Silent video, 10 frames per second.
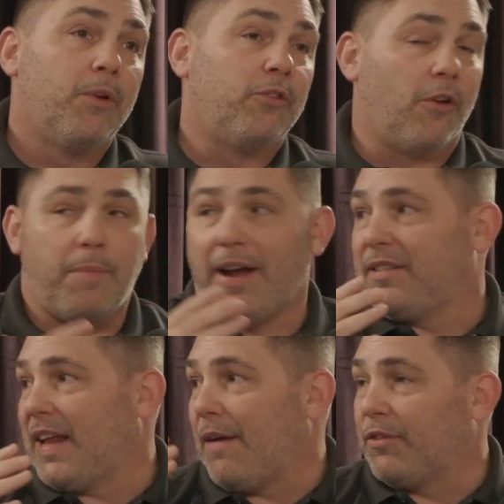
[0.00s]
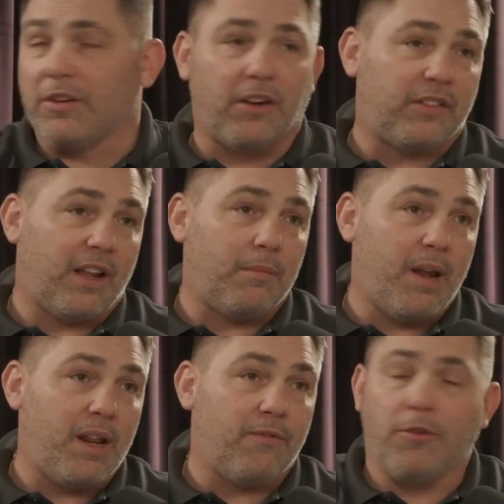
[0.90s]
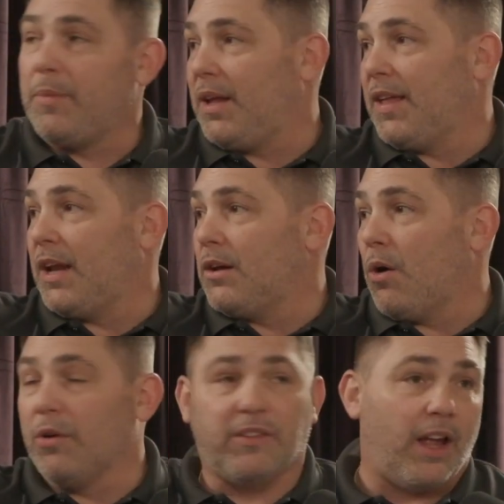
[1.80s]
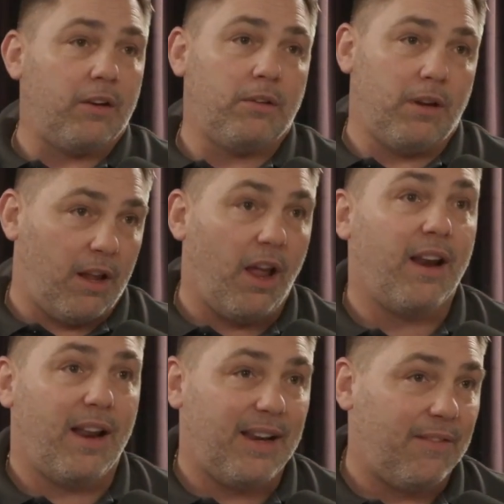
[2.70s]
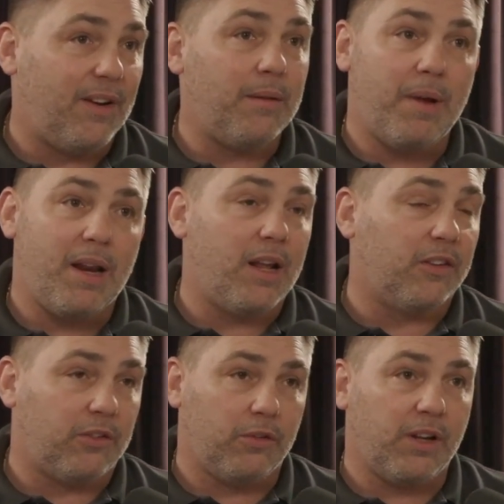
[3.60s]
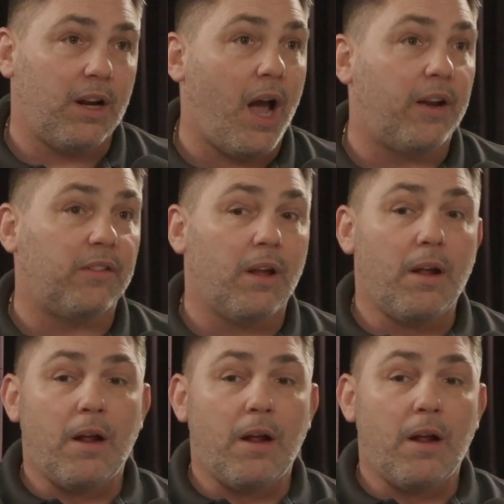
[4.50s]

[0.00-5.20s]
So if my staff is going to set a meeting for me, they know it's on an evening meeting is Tuesday nights.